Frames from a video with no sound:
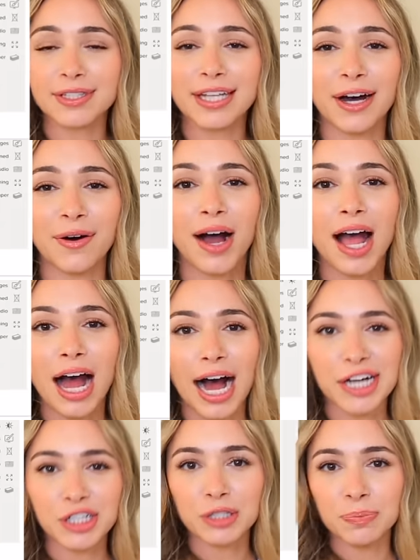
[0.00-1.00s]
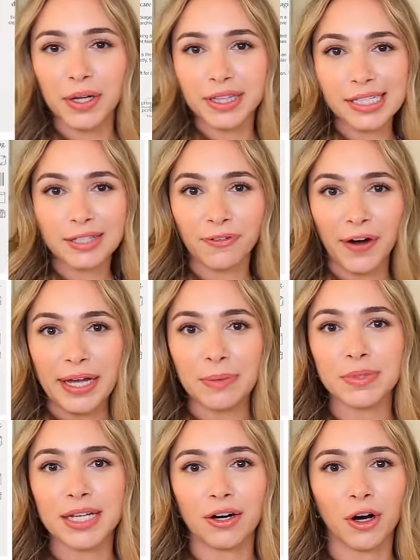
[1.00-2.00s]
So I just bought these
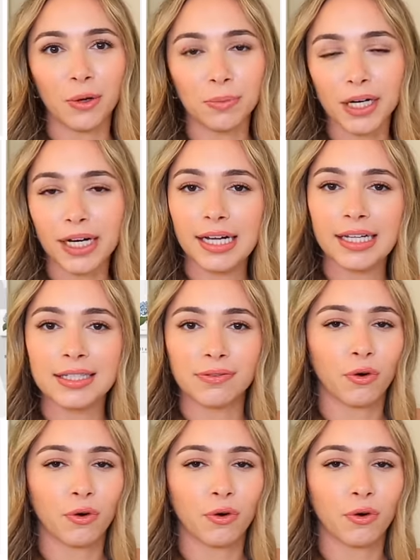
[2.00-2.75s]
frames at Home Goods.